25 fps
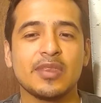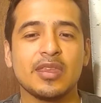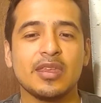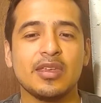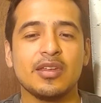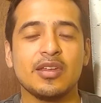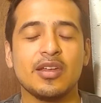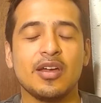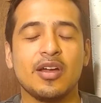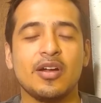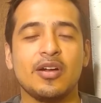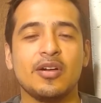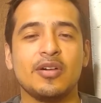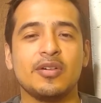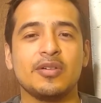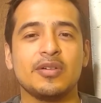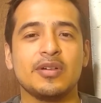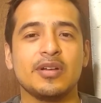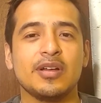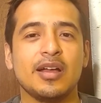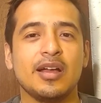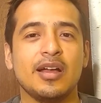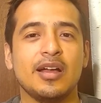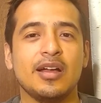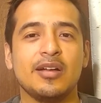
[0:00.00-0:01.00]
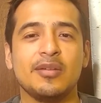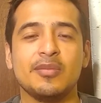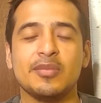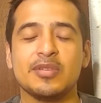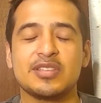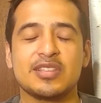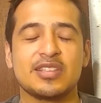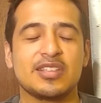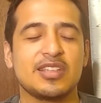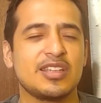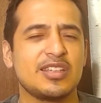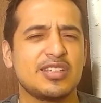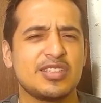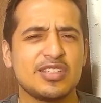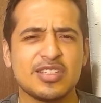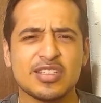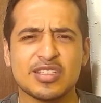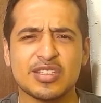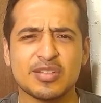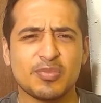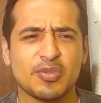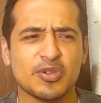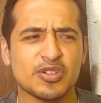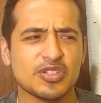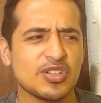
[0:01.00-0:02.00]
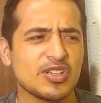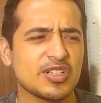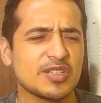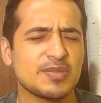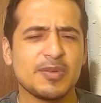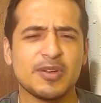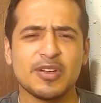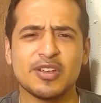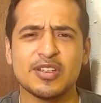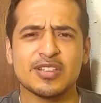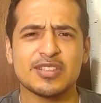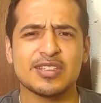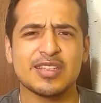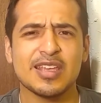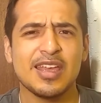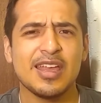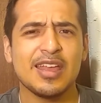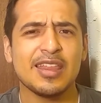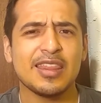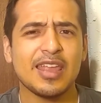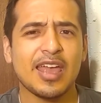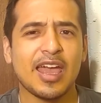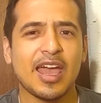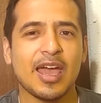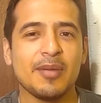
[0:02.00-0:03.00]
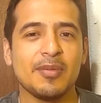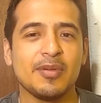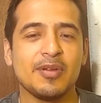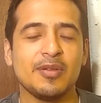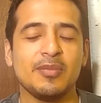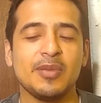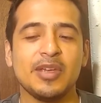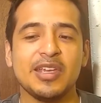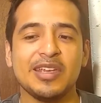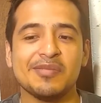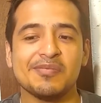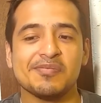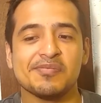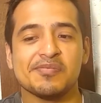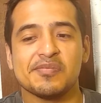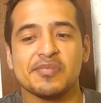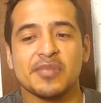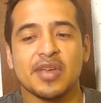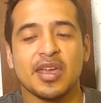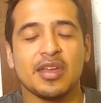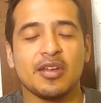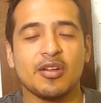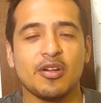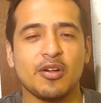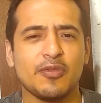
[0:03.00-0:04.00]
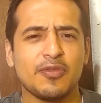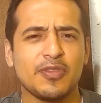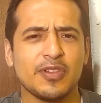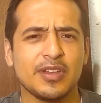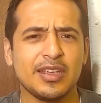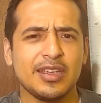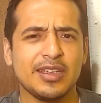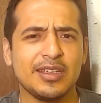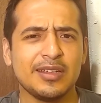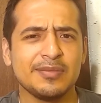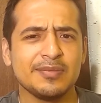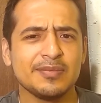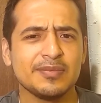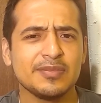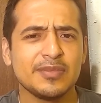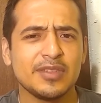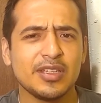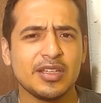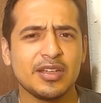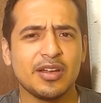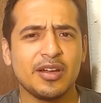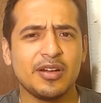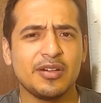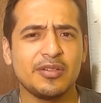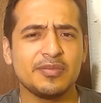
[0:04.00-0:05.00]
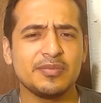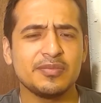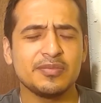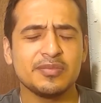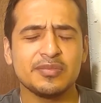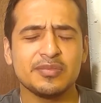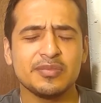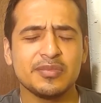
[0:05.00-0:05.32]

You know, it's just a personal experience that happened to me, and hopefully, you know,